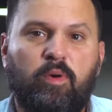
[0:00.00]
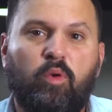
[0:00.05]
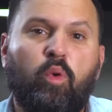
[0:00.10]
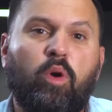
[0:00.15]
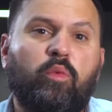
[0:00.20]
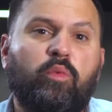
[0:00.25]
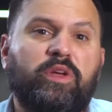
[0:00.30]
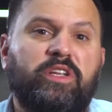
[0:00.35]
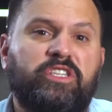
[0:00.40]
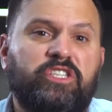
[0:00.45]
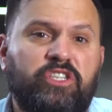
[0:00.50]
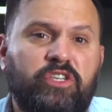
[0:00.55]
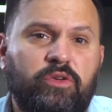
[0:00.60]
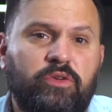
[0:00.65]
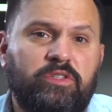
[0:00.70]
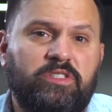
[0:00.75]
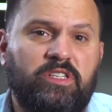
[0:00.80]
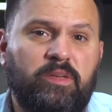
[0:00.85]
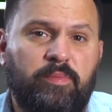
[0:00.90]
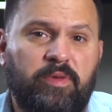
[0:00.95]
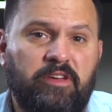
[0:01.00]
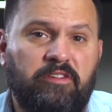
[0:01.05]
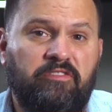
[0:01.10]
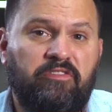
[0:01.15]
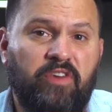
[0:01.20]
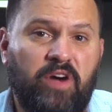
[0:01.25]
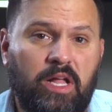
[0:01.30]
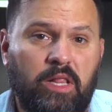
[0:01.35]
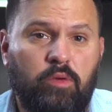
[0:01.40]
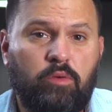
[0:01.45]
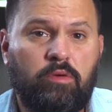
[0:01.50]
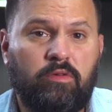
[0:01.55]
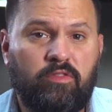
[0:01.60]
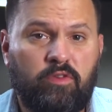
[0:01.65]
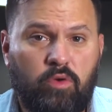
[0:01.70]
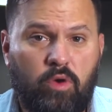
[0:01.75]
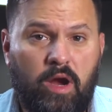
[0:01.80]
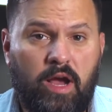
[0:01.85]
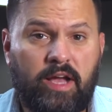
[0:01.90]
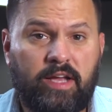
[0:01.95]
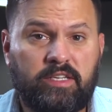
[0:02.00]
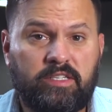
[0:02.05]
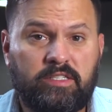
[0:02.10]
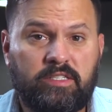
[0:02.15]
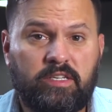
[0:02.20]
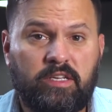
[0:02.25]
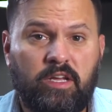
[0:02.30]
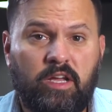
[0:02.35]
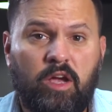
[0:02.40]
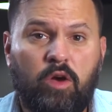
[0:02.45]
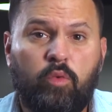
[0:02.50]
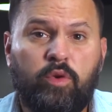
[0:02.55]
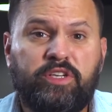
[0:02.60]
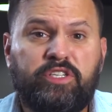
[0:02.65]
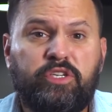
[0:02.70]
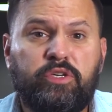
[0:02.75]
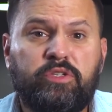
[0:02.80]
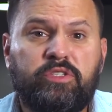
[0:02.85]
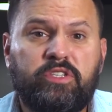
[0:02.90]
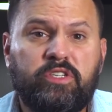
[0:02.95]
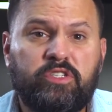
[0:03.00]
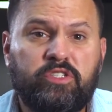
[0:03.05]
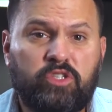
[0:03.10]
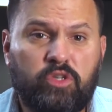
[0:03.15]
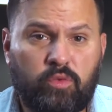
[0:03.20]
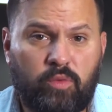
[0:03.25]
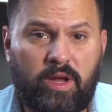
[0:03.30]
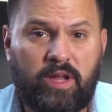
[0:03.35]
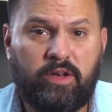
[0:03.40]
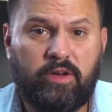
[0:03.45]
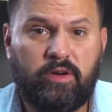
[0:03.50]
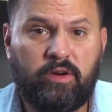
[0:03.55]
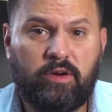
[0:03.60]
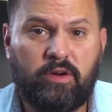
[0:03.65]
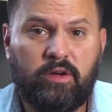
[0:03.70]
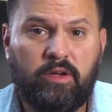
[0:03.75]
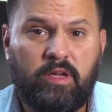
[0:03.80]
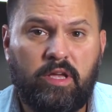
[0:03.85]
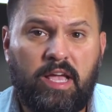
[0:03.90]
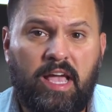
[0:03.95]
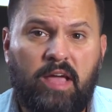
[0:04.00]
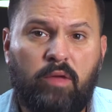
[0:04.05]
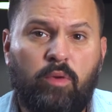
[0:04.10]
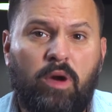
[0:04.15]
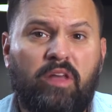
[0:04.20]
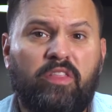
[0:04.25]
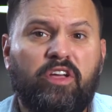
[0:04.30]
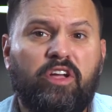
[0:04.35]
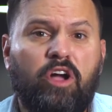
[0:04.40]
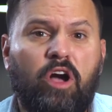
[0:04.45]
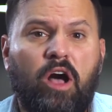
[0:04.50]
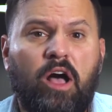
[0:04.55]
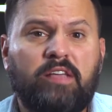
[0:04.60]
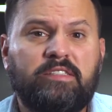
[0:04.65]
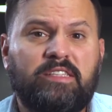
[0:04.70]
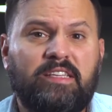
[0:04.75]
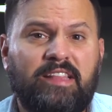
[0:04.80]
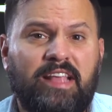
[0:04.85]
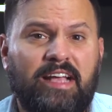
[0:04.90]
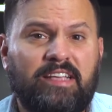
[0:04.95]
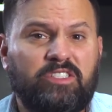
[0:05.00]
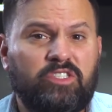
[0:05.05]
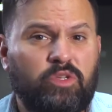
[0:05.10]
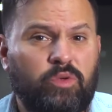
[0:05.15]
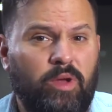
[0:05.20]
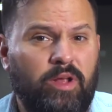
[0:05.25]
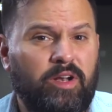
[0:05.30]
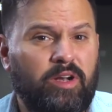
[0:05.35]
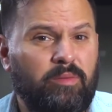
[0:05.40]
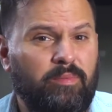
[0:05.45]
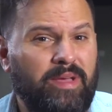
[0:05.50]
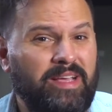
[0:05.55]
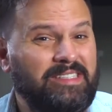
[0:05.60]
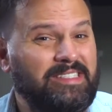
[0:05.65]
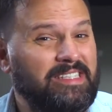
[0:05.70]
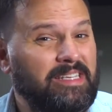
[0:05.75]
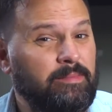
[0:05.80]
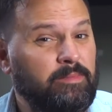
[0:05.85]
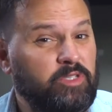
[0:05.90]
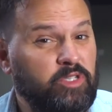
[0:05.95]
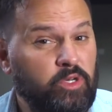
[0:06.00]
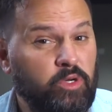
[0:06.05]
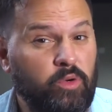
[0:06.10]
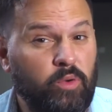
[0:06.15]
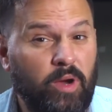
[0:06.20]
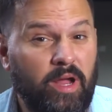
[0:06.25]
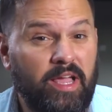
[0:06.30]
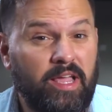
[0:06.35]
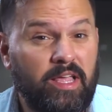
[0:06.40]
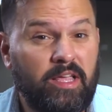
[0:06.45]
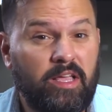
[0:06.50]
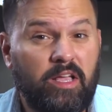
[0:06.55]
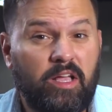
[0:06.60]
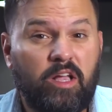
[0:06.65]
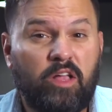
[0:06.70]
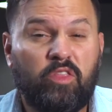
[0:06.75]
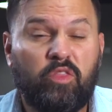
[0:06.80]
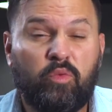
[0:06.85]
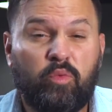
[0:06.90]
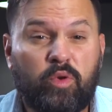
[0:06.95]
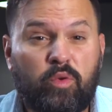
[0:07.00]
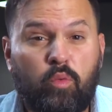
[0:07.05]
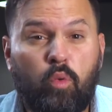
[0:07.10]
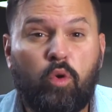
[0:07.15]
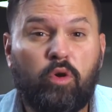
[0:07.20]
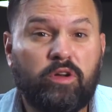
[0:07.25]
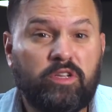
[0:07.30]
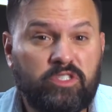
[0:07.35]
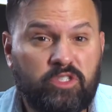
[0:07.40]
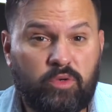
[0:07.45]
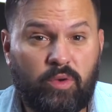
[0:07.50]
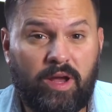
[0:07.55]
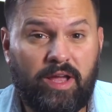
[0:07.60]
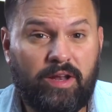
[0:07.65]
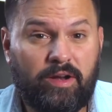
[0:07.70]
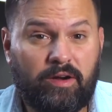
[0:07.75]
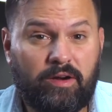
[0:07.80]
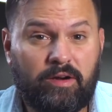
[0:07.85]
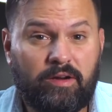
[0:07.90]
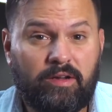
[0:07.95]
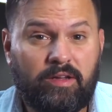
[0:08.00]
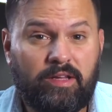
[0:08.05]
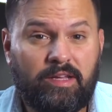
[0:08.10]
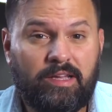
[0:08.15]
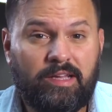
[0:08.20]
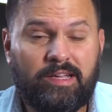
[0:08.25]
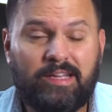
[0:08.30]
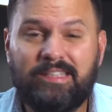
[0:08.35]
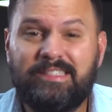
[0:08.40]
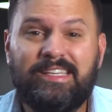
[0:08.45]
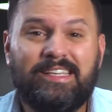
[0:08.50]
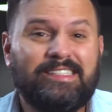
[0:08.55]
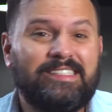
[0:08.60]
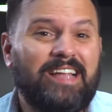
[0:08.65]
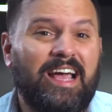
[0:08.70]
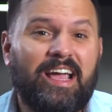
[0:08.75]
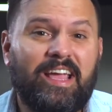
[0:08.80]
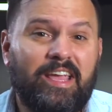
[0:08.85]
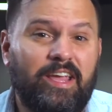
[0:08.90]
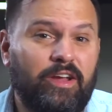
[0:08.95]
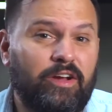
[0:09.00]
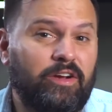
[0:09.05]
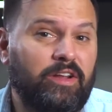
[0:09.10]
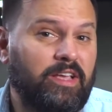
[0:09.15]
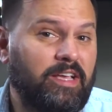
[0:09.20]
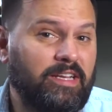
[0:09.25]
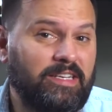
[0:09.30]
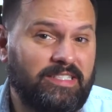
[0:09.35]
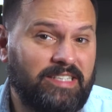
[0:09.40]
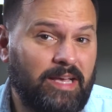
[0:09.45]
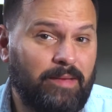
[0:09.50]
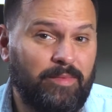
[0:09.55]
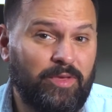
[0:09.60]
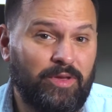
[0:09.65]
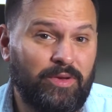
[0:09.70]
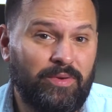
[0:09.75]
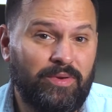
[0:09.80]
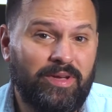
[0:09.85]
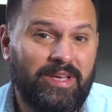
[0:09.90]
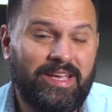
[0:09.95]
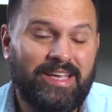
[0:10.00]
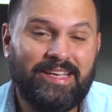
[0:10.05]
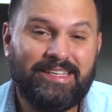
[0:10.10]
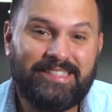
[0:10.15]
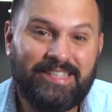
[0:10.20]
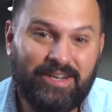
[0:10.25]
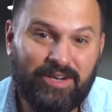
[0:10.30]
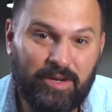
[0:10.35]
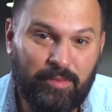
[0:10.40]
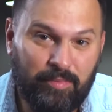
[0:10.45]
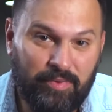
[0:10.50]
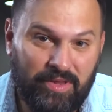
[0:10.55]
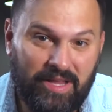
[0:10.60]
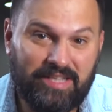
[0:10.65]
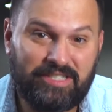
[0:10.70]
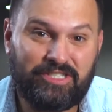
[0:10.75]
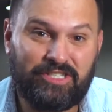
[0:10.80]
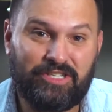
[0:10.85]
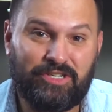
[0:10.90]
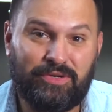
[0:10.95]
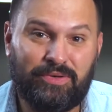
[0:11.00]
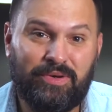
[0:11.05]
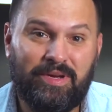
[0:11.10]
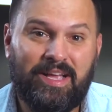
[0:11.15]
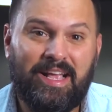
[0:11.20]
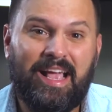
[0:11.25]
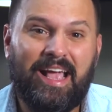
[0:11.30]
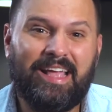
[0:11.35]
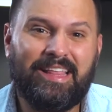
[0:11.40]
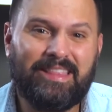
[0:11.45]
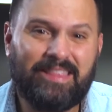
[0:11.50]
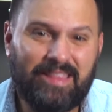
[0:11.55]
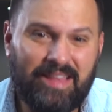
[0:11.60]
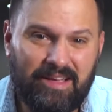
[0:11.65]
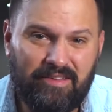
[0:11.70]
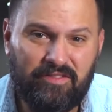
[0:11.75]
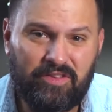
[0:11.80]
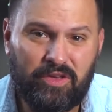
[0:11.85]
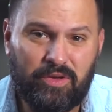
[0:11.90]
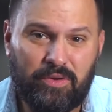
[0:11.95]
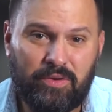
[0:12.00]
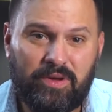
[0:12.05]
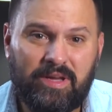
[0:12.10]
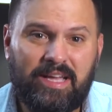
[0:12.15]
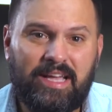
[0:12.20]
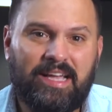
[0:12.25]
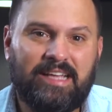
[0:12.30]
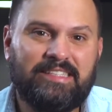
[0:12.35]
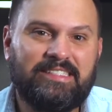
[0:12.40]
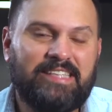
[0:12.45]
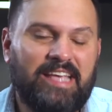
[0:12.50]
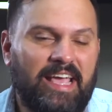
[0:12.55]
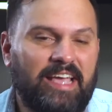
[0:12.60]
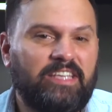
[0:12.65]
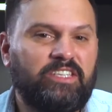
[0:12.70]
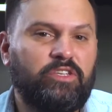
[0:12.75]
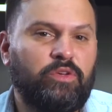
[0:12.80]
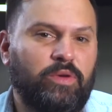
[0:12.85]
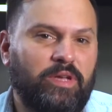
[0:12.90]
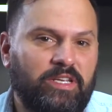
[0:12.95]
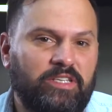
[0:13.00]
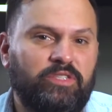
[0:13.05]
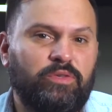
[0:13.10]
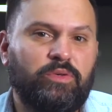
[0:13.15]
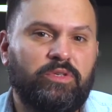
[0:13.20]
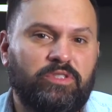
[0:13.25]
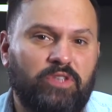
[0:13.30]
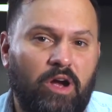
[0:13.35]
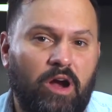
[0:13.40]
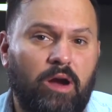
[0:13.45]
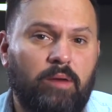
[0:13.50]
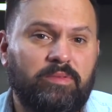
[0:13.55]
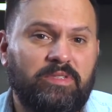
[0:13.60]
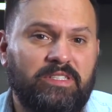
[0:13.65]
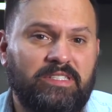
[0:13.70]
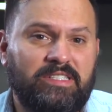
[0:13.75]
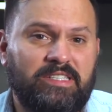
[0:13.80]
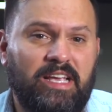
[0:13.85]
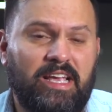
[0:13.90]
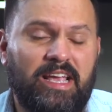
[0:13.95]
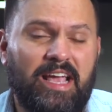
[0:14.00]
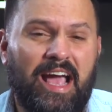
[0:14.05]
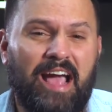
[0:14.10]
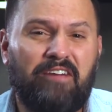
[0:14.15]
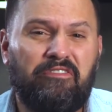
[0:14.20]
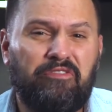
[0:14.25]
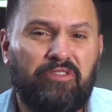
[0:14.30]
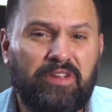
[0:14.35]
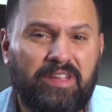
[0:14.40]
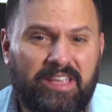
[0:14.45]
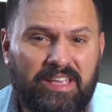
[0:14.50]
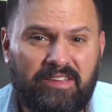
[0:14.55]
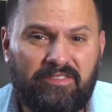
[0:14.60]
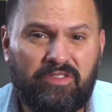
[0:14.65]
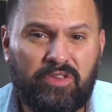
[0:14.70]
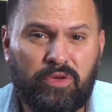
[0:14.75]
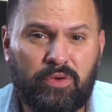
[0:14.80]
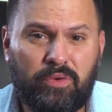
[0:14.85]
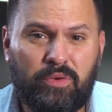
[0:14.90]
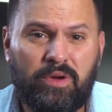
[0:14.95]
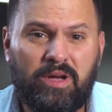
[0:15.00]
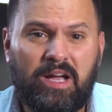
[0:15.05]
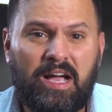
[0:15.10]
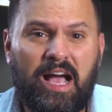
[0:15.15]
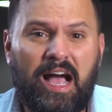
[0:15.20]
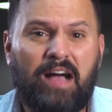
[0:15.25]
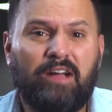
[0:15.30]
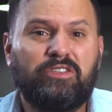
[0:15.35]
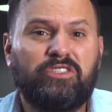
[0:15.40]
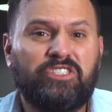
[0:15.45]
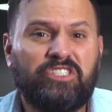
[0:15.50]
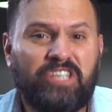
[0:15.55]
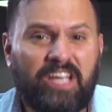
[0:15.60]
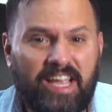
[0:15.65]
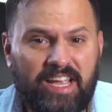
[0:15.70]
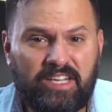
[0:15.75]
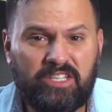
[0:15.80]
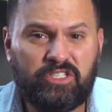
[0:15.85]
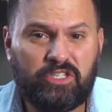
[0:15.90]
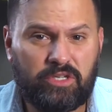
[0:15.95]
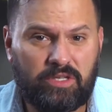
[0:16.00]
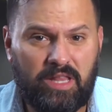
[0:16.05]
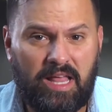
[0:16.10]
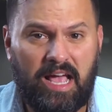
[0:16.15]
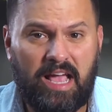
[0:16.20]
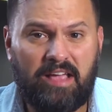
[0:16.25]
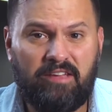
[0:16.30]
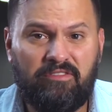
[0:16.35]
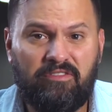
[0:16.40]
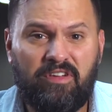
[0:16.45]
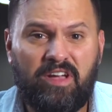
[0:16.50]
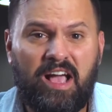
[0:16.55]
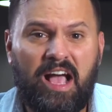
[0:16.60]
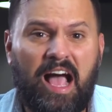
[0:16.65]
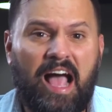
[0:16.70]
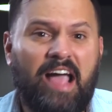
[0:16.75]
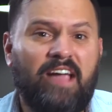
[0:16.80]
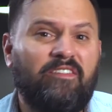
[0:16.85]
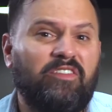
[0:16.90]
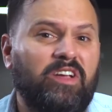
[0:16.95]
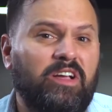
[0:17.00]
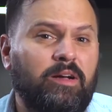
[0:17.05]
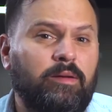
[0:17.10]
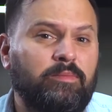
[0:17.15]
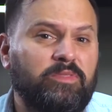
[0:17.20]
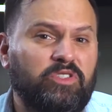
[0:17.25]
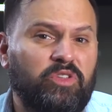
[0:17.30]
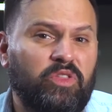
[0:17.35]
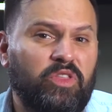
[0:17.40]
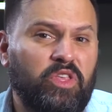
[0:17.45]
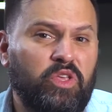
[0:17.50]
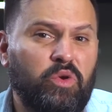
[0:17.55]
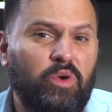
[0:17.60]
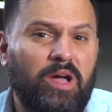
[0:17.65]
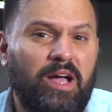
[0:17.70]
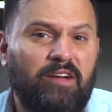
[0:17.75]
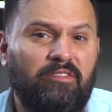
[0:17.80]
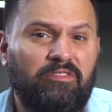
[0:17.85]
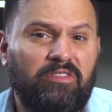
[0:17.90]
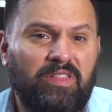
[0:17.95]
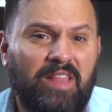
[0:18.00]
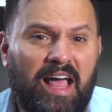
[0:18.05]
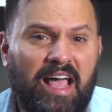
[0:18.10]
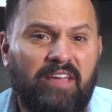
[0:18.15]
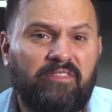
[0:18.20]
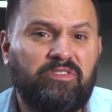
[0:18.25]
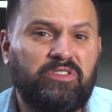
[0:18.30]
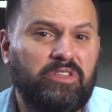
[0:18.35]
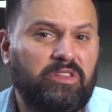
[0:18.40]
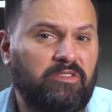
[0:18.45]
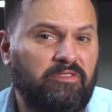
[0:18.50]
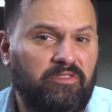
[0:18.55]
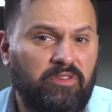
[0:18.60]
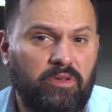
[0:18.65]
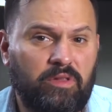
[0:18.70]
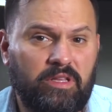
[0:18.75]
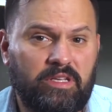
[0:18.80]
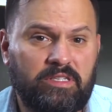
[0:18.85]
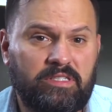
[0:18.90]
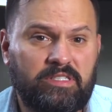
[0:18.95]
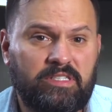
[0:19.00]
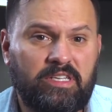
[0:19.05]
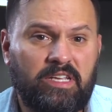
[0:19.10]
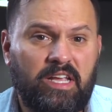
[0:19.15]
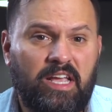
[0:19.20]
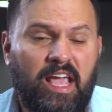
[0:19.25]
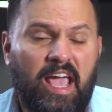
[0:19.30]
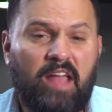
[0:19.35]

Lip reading: But when we choose to be a follower of Christ, we choose to surrender. And while the cost of that surrender may seem too great, the reward is greater. Because he's not here to condemn you. He's here to bless you and love you and take you into his arms and say, I forgive you. I'll change your life. I have come so that you will have life to the fullest.